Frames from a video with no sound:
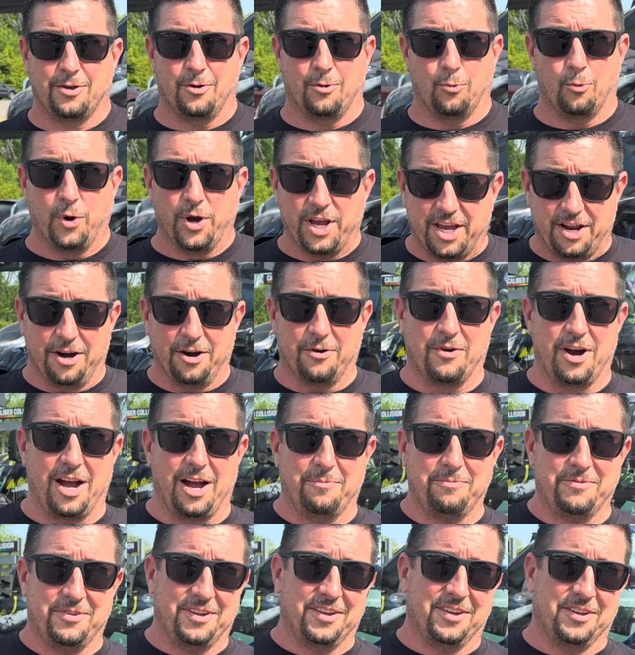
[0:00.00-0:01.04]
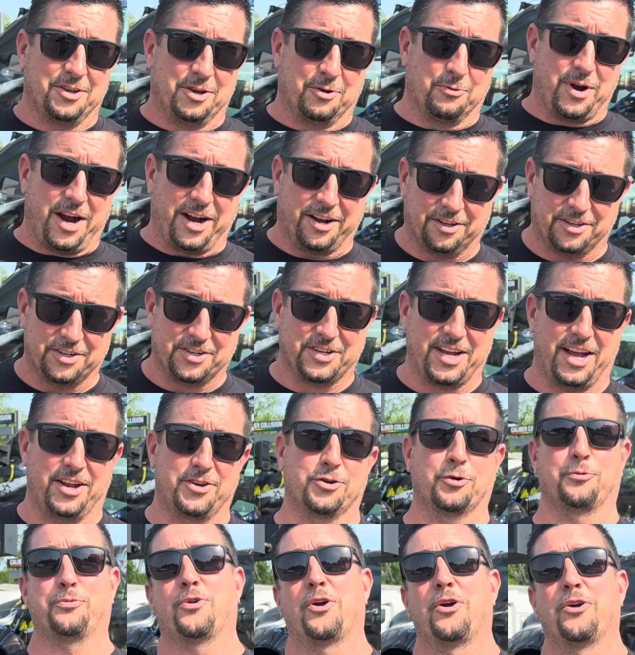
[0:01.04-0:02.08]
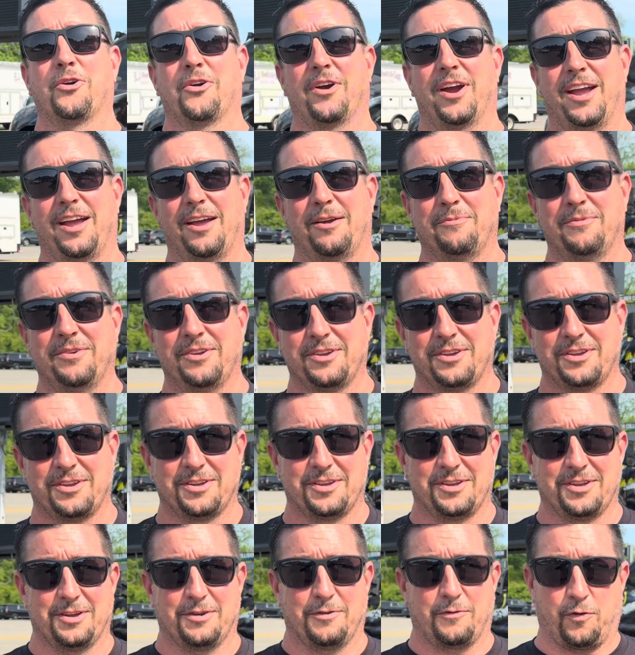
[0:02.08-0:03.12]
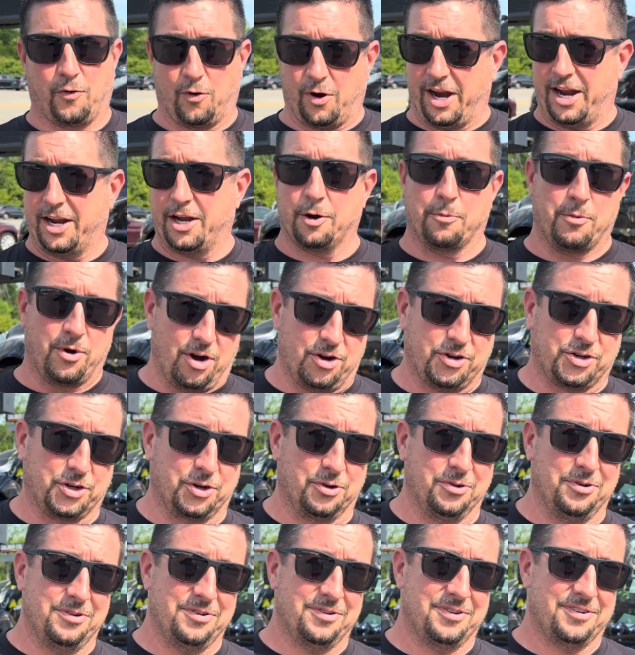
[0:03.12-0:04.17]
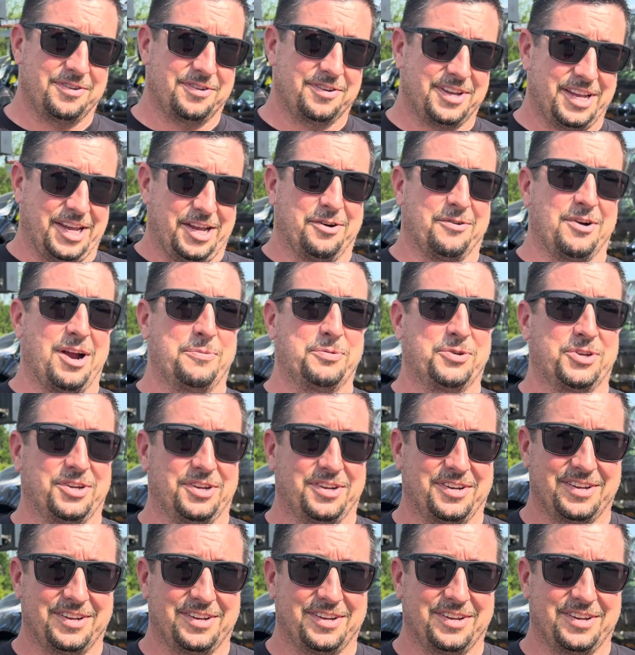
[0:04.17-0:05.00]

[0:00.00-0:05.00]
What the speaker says: We interrupt your regularly scheduled program for a commercial interruption